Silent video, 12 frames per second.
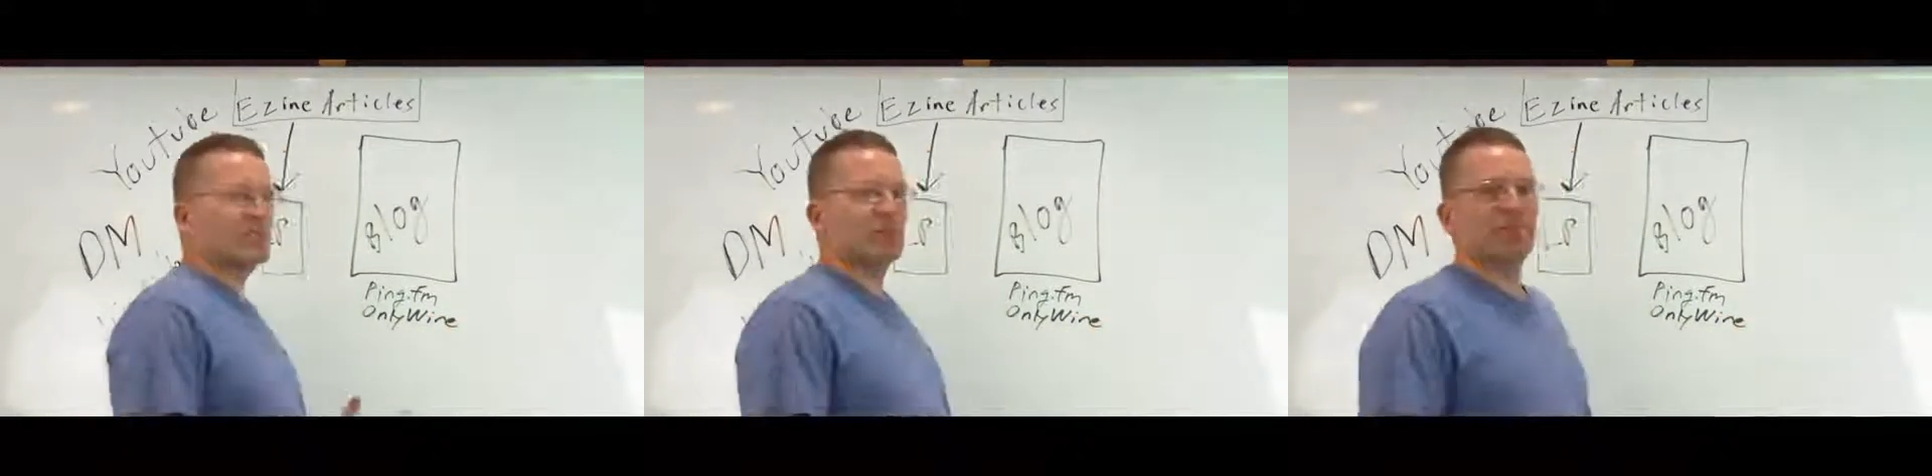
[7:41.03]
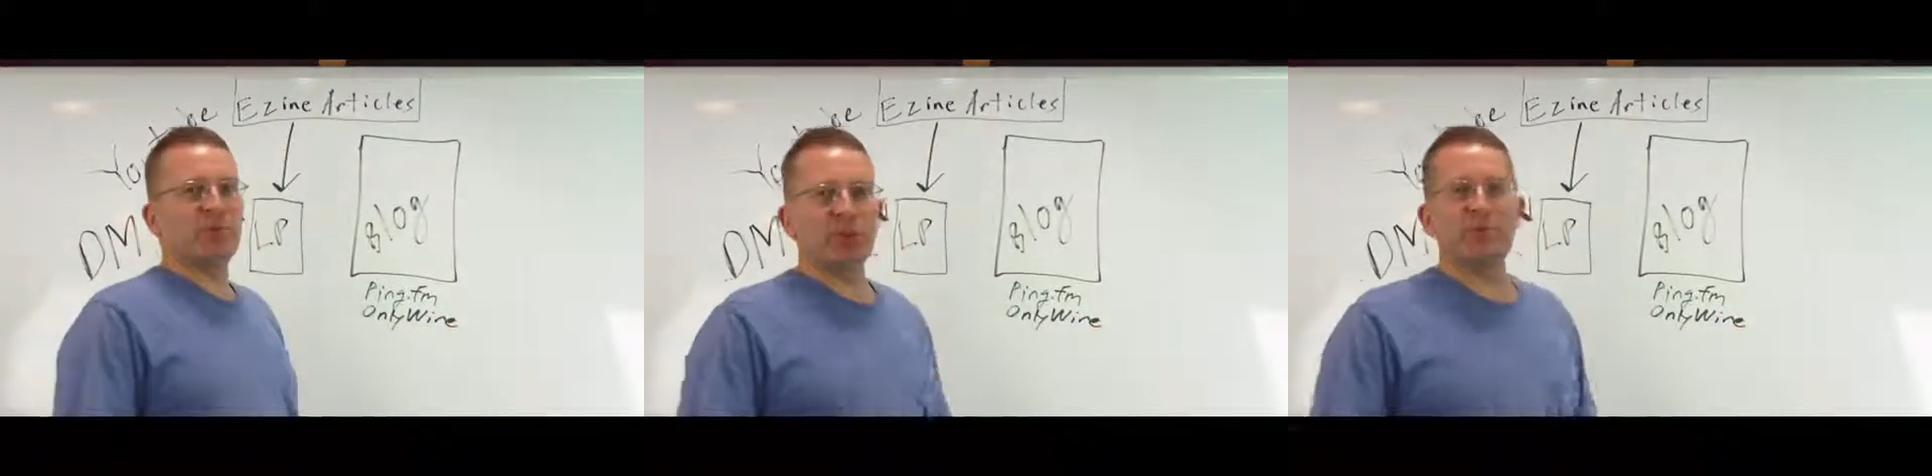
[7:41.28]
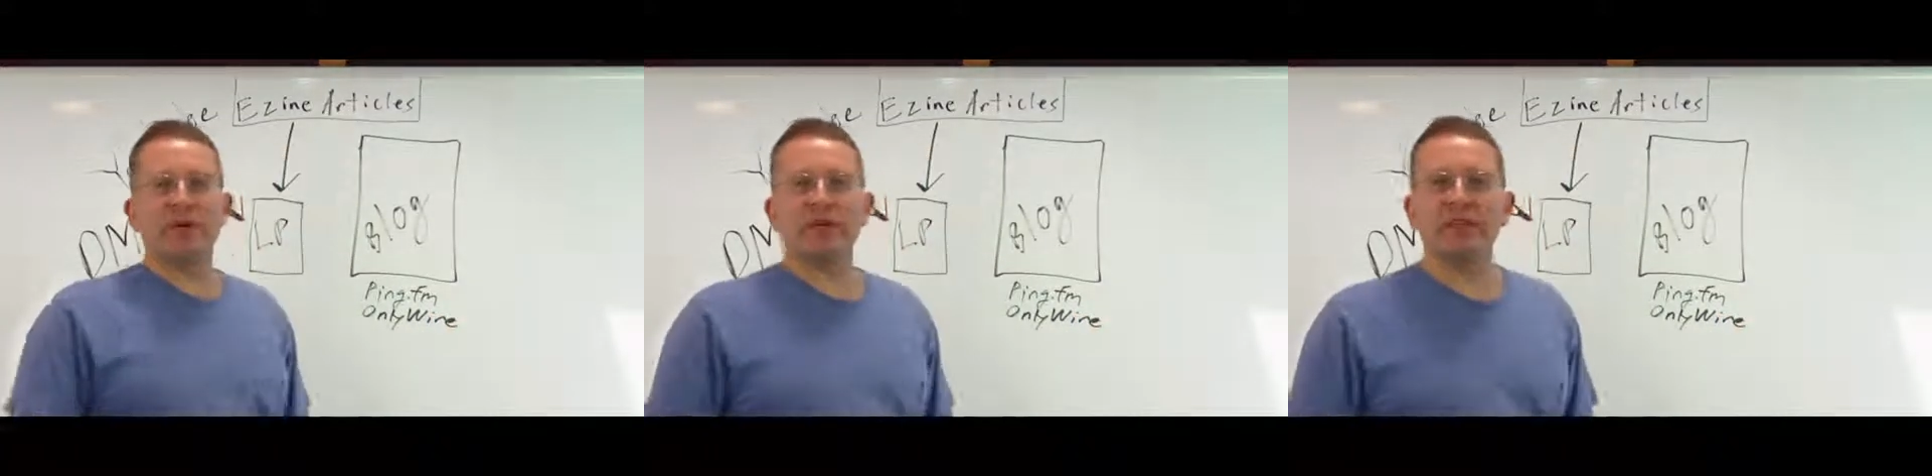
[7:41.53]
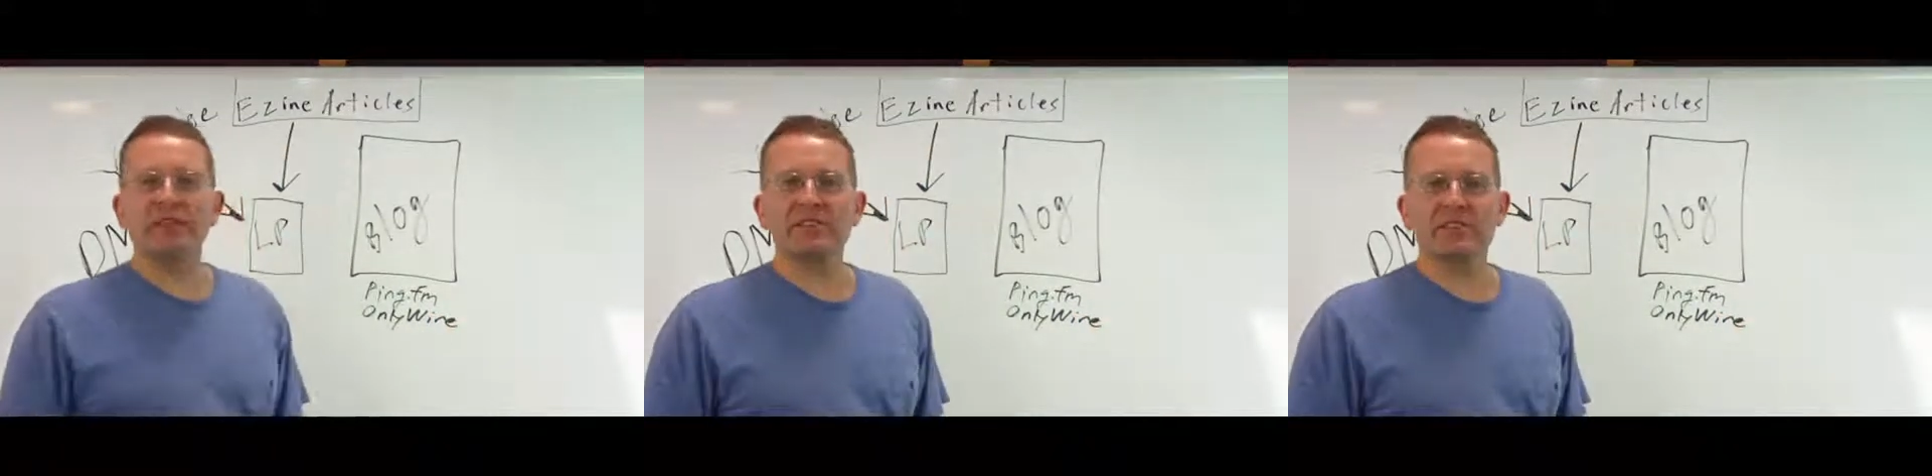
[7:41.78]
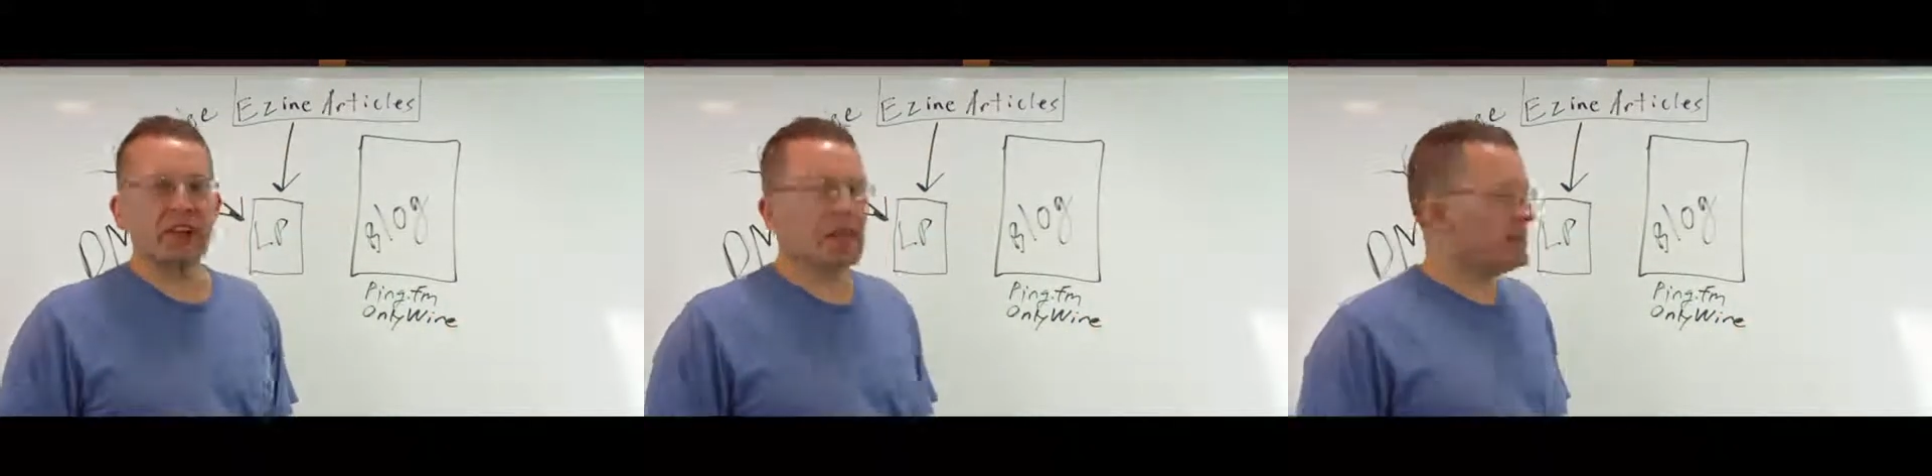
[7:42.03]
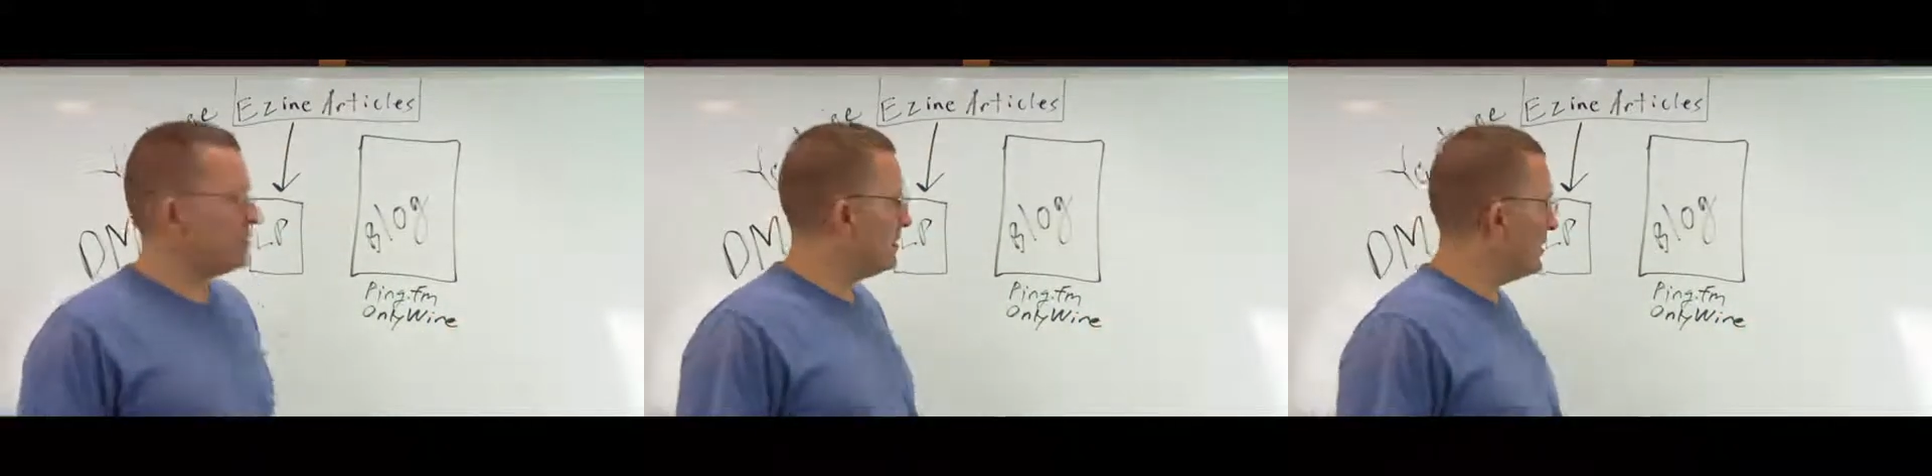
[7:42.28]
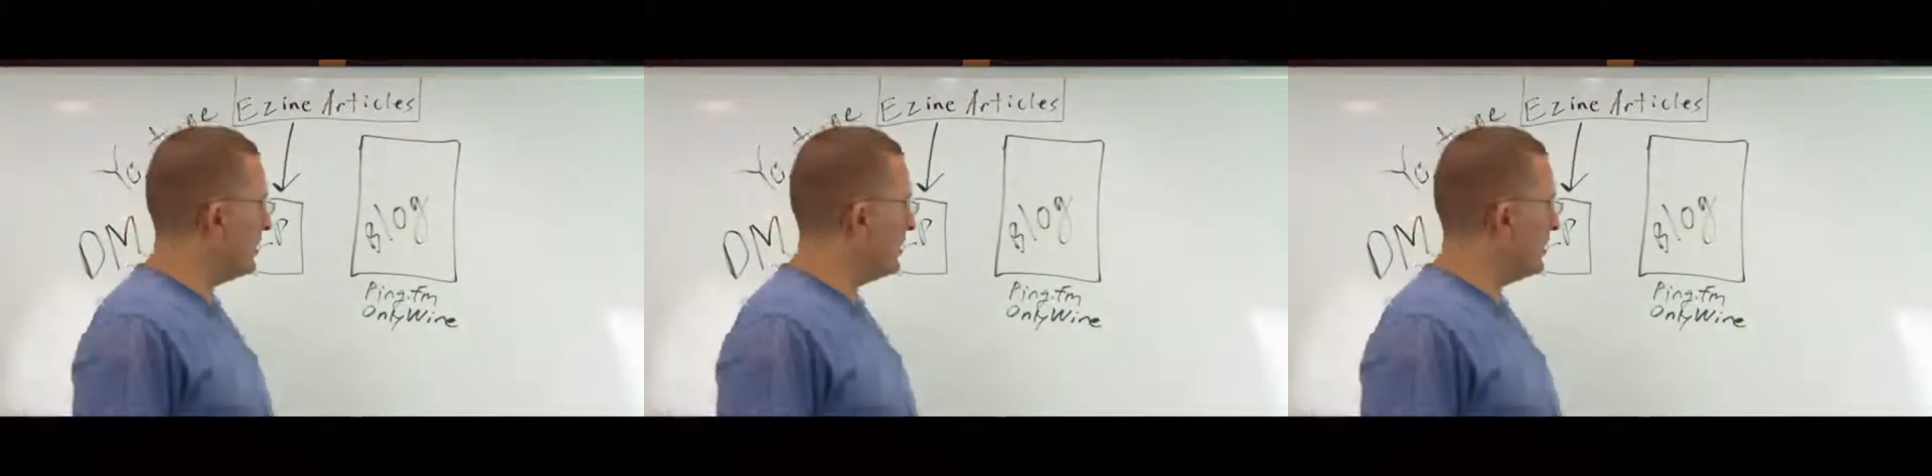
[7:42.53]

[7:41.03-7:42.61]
a bookmarking site,